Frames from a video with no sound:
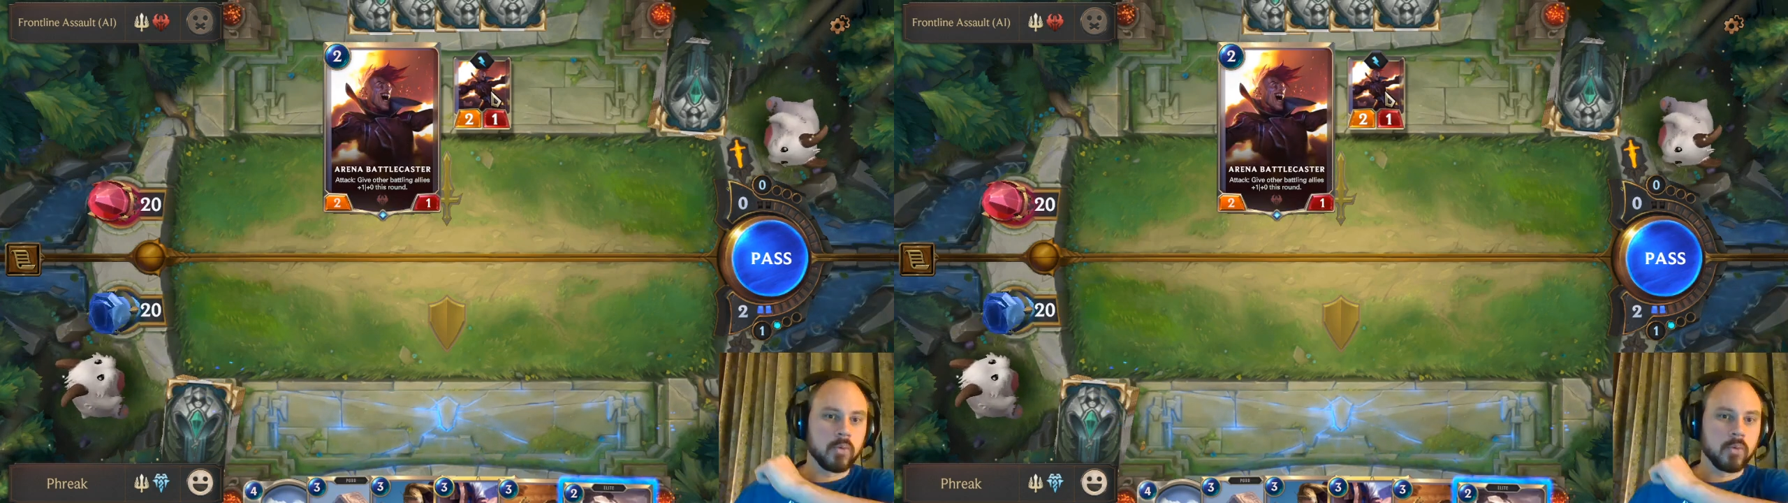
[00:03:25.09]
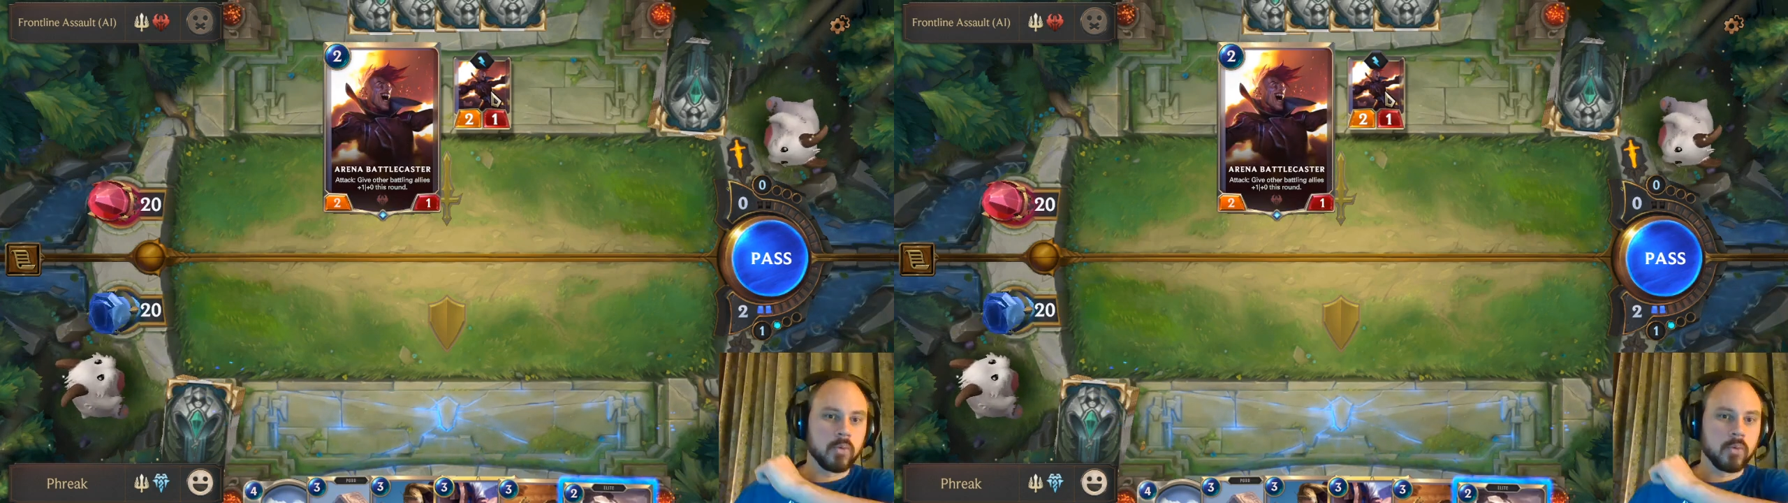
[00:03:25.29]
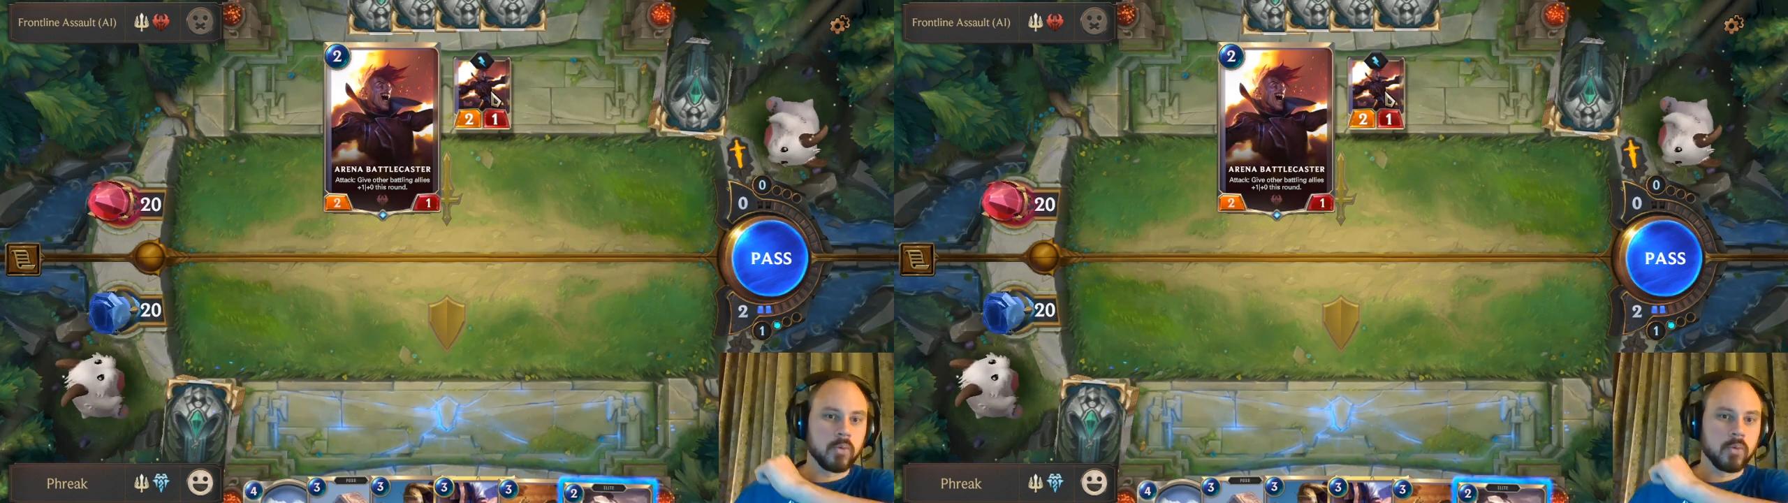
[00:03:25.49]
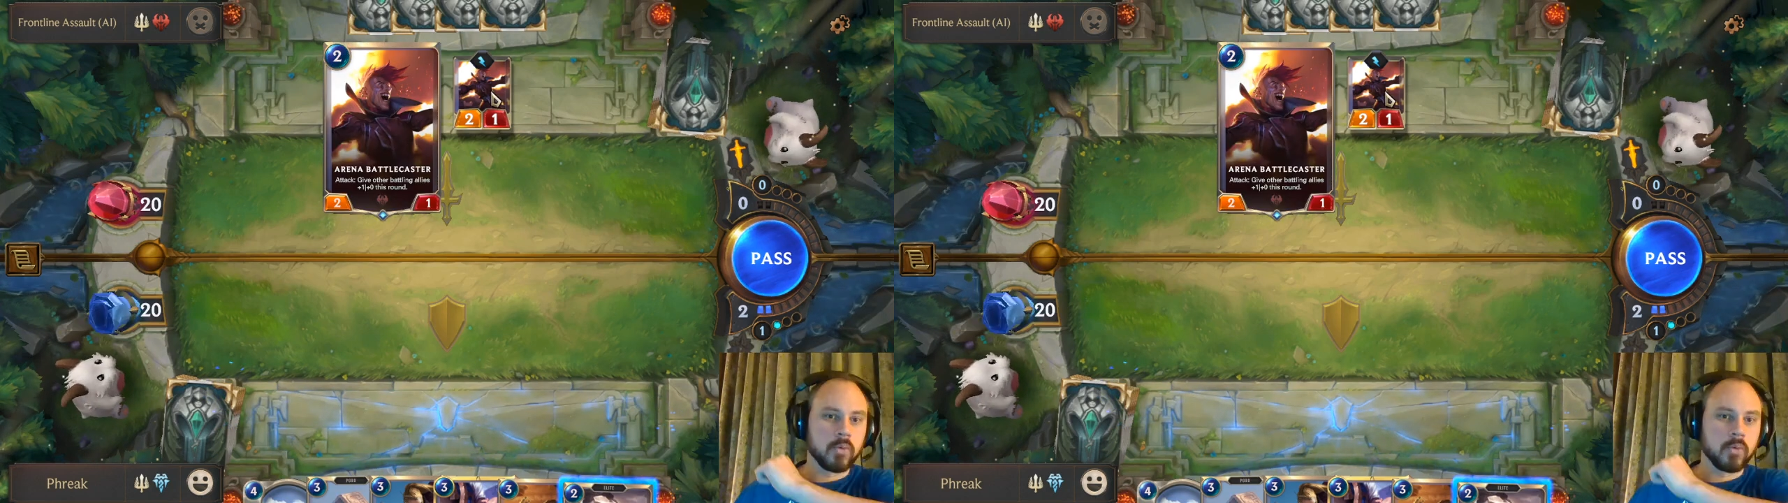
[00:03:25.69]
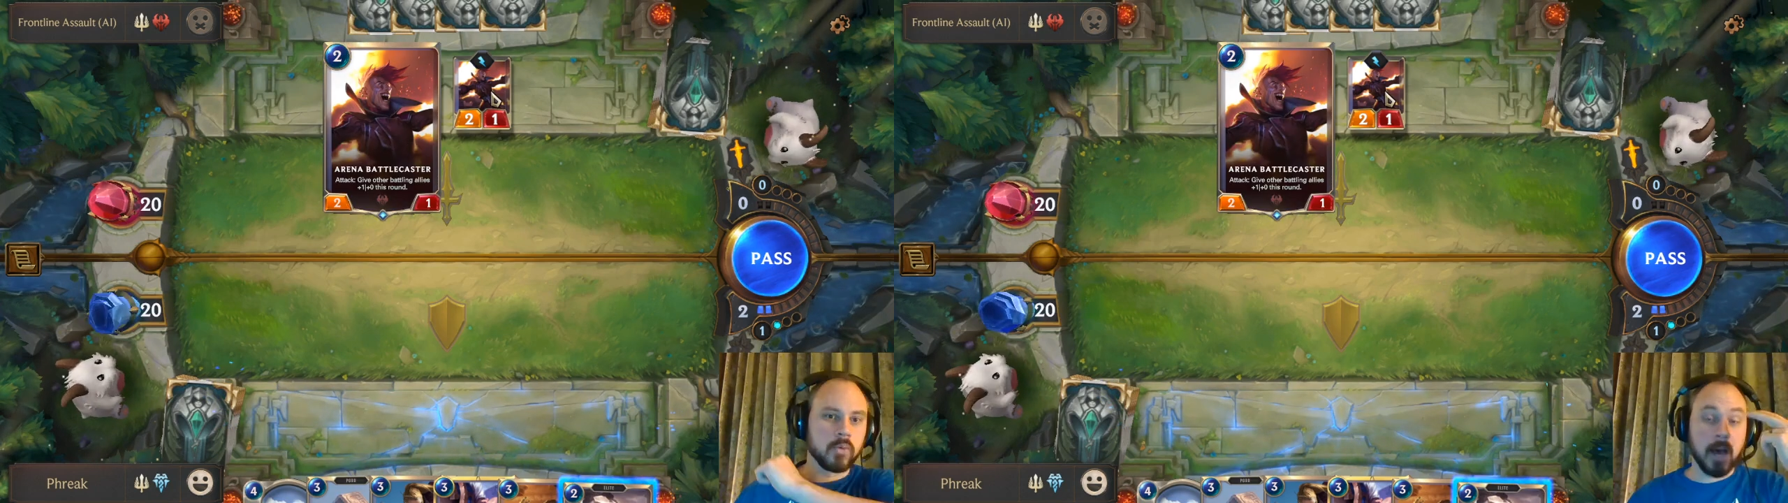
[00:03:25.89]
because they
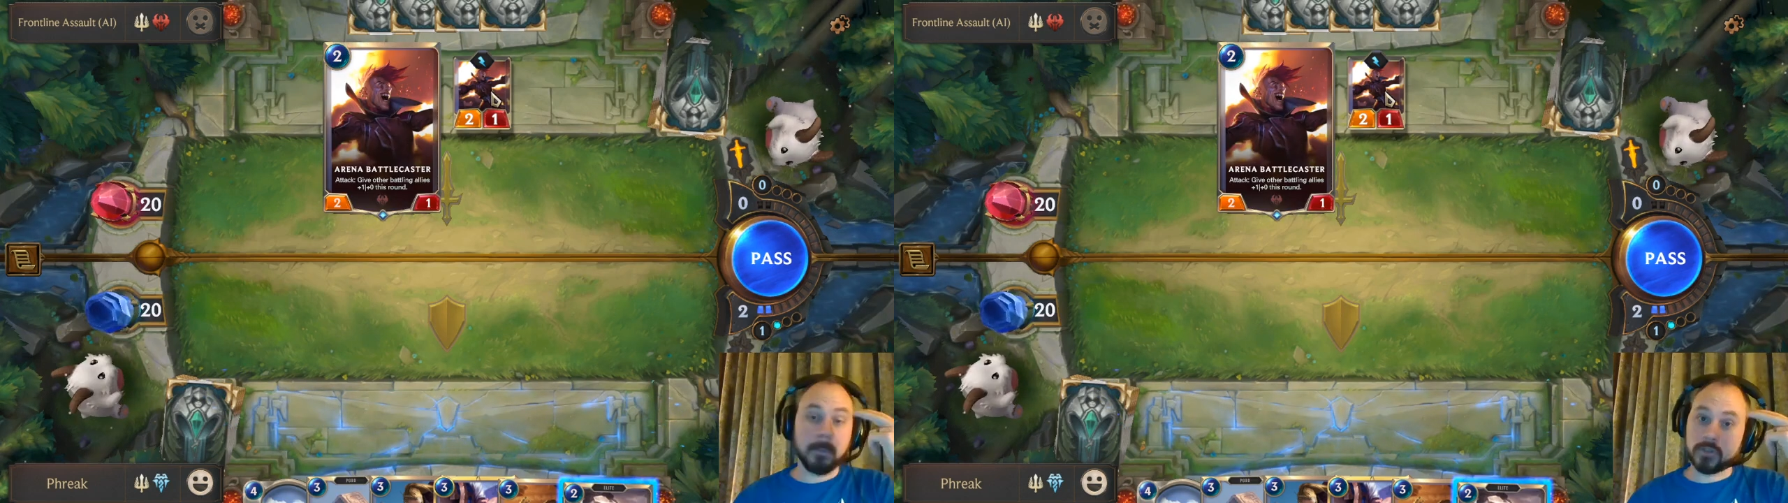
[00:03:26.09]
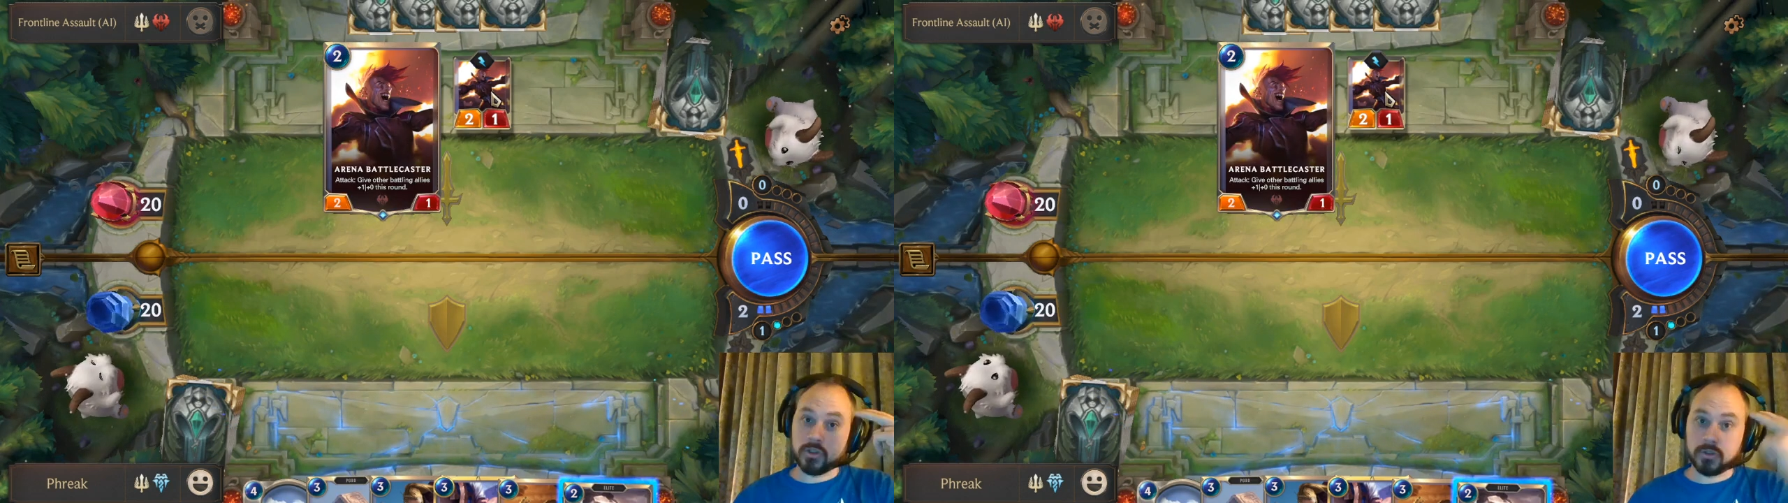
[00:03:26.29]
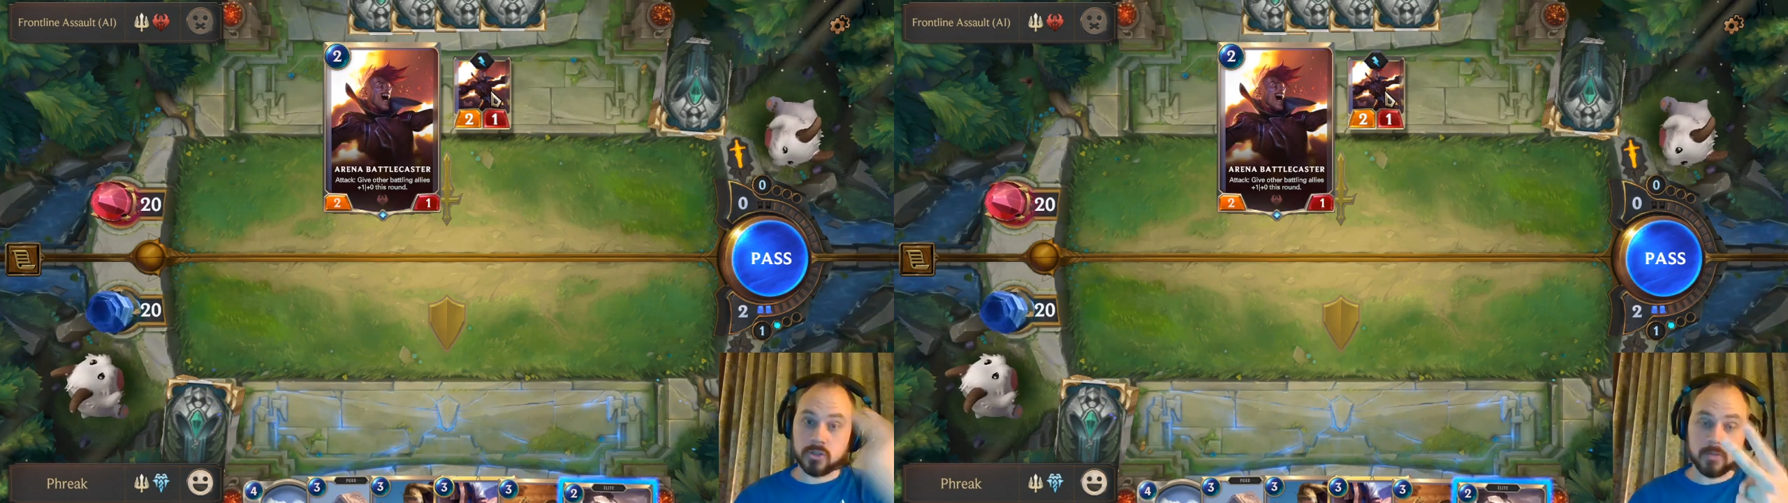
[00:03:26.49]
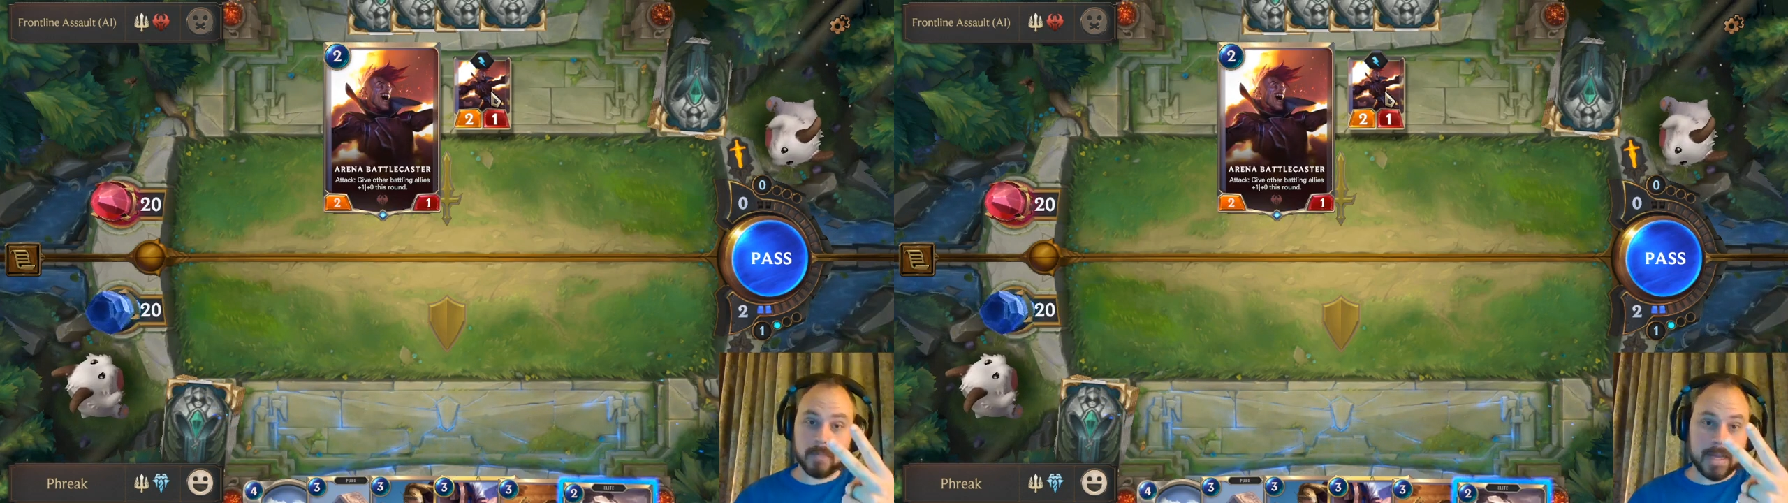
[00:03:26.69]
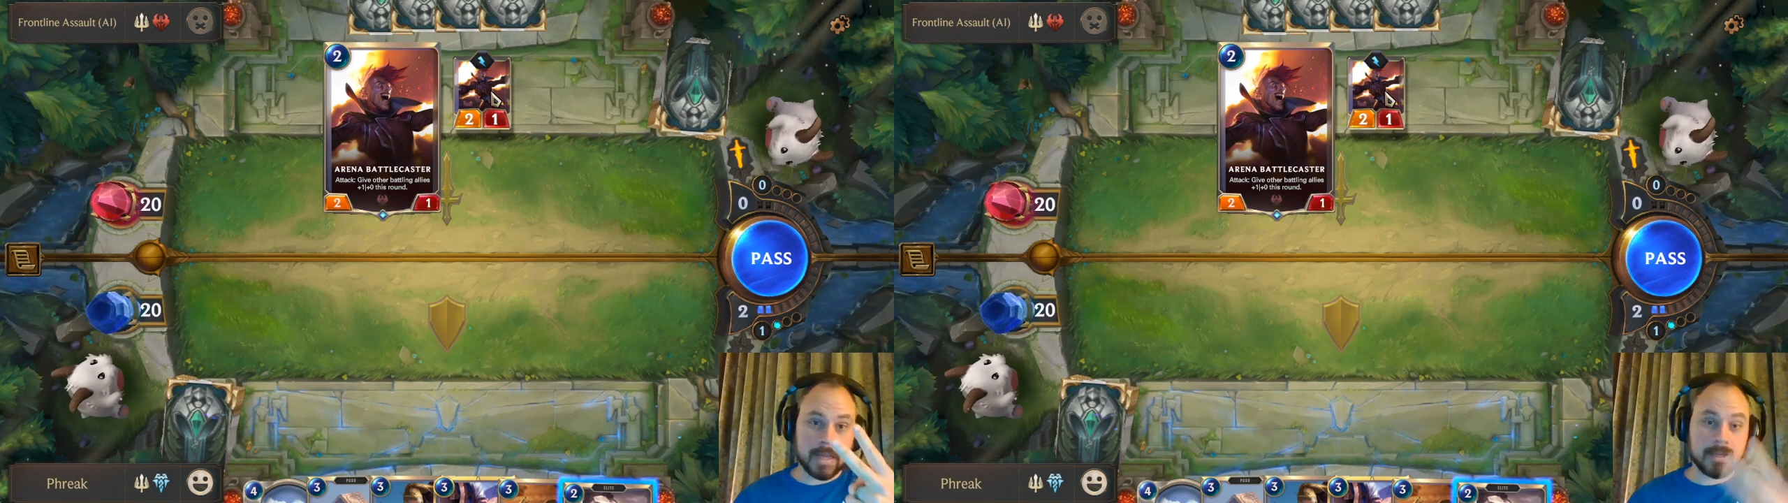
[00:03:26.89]
have up to 2 mana.